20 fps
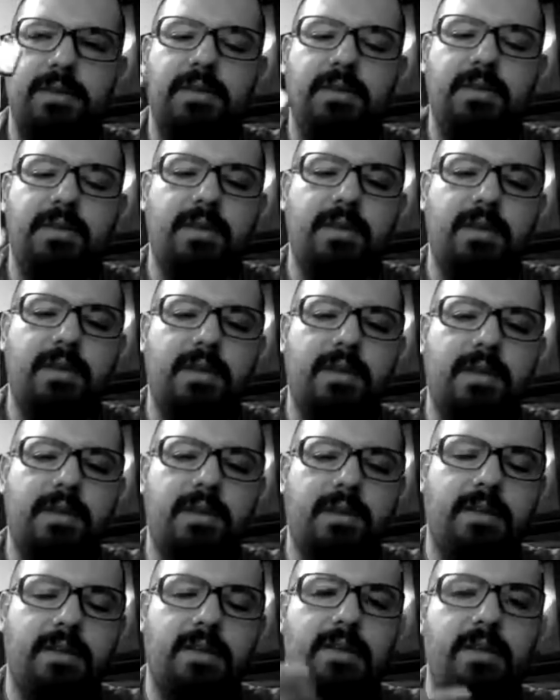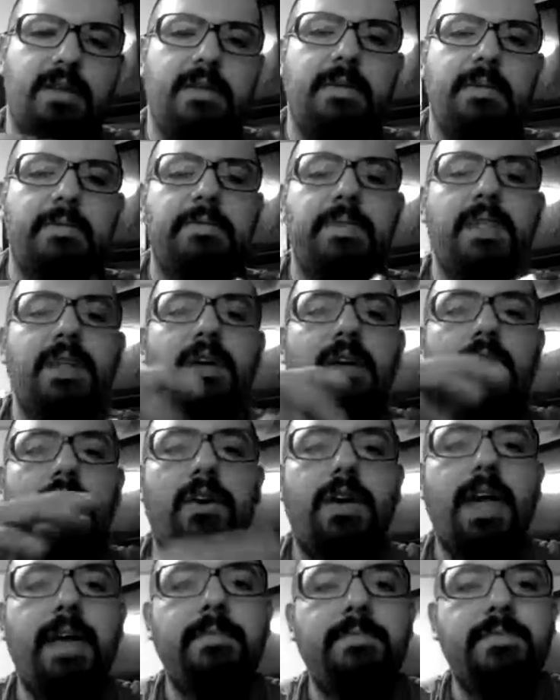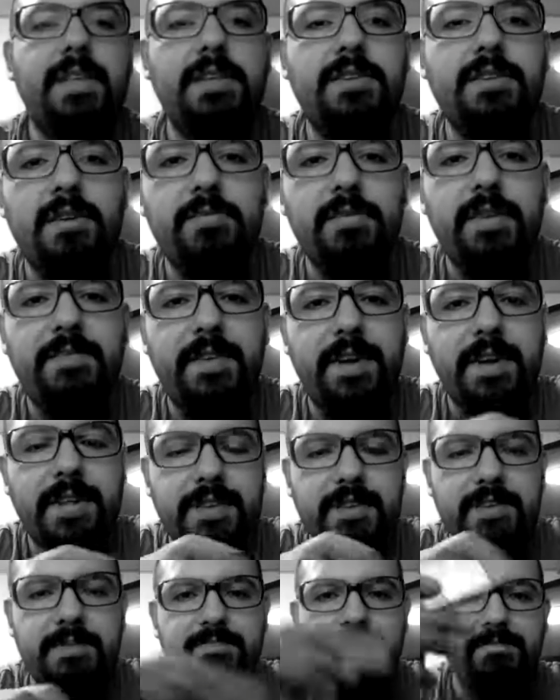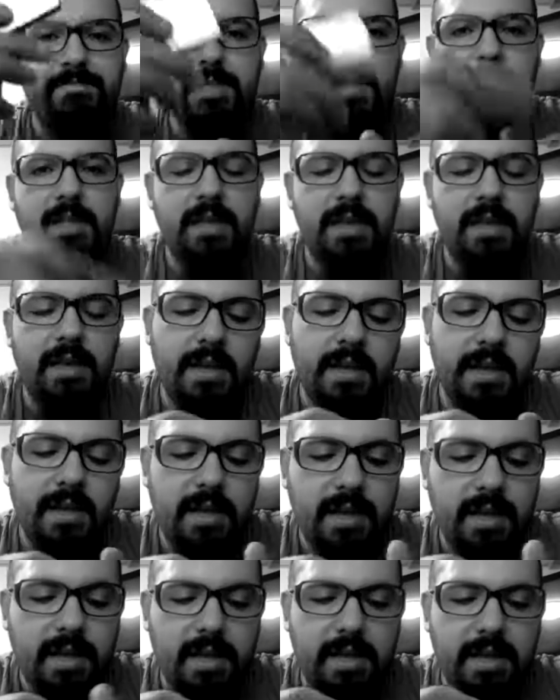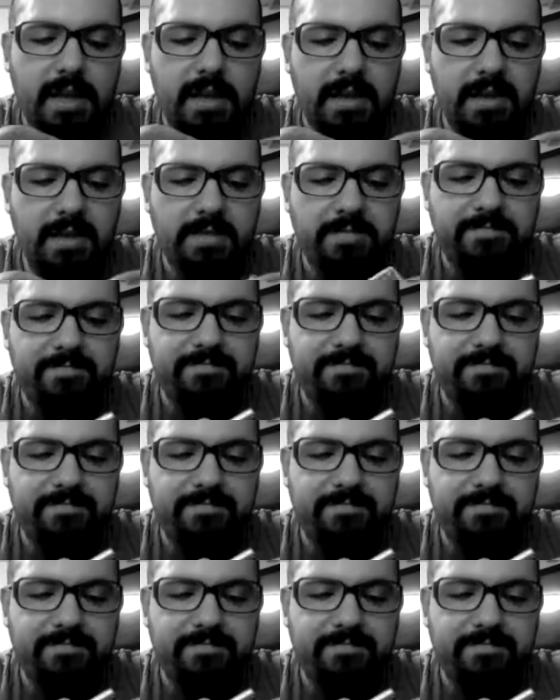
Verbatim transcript: yeah okay that's all my friends um,